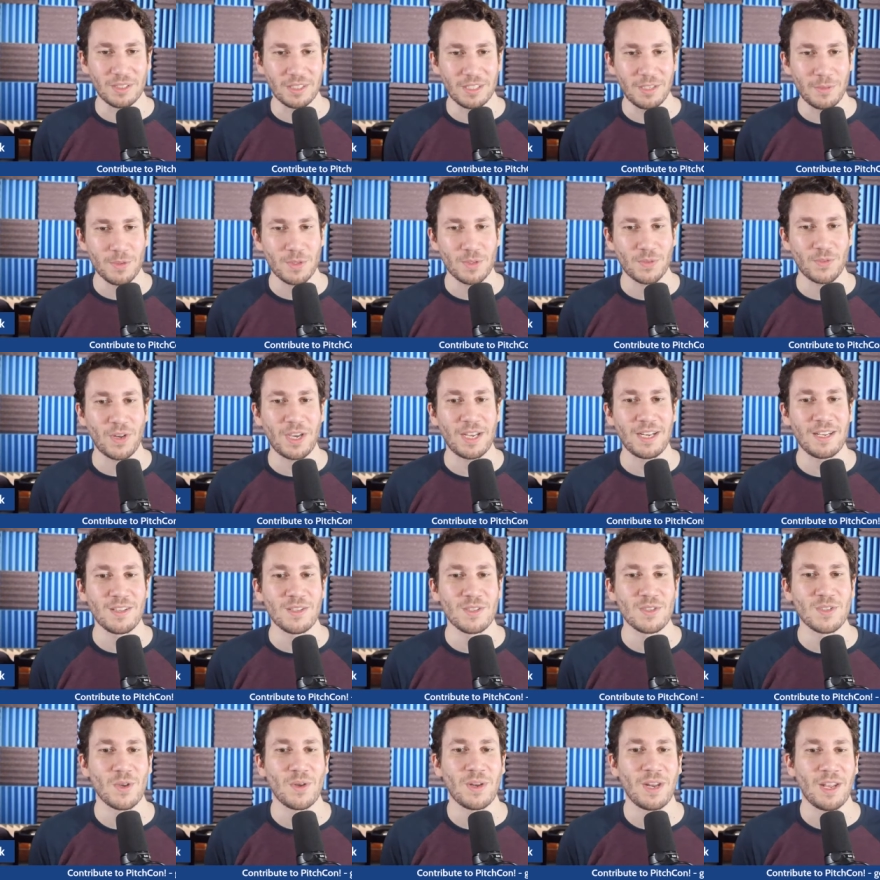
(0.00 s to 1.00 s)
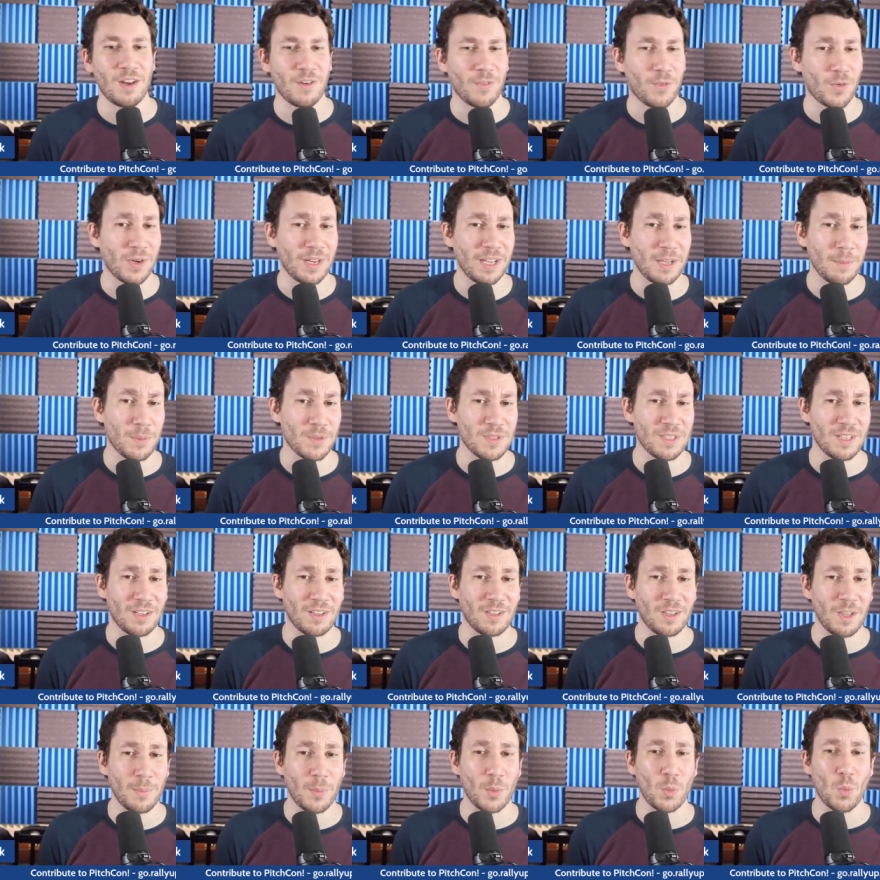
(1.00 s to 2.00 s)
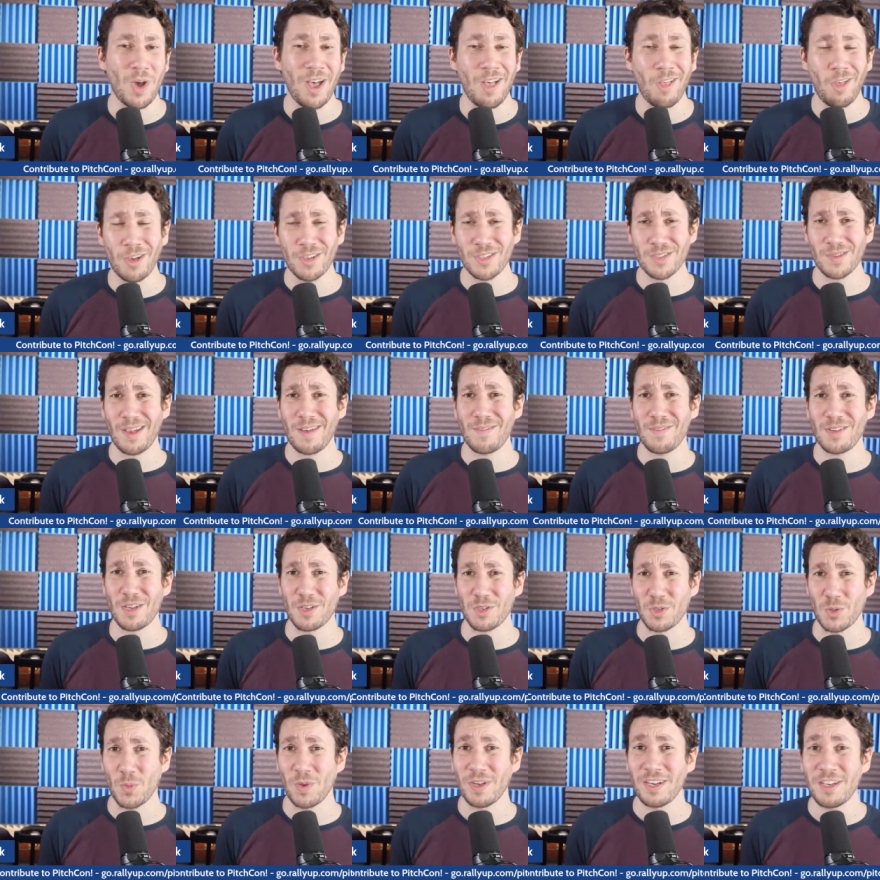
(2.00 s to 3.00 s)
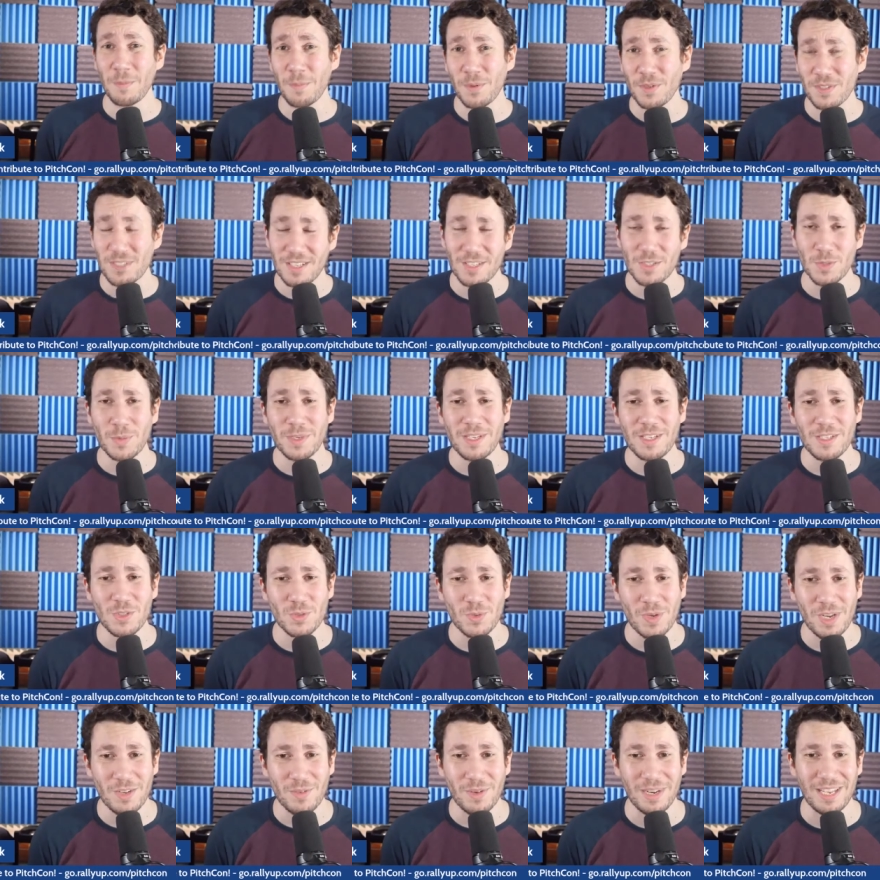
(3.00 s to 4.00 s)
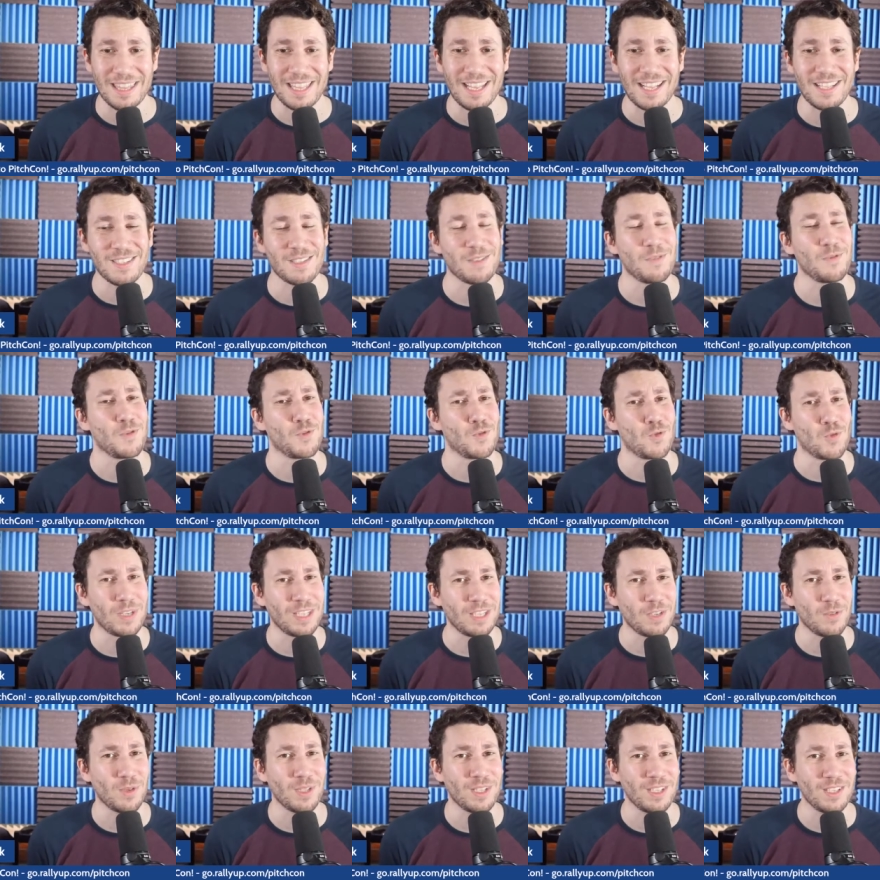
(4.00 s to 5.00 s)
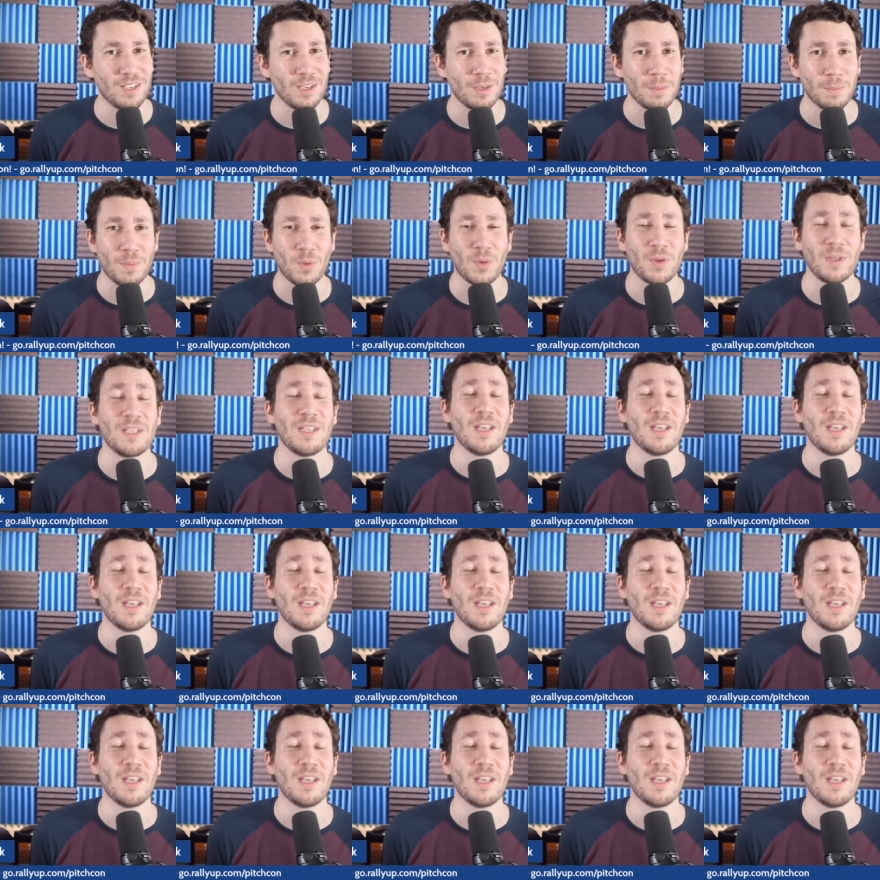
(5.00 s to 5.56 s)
He was finding the zone at a 48% clip while also having a 20% swinging strike rate. That's really, really good point.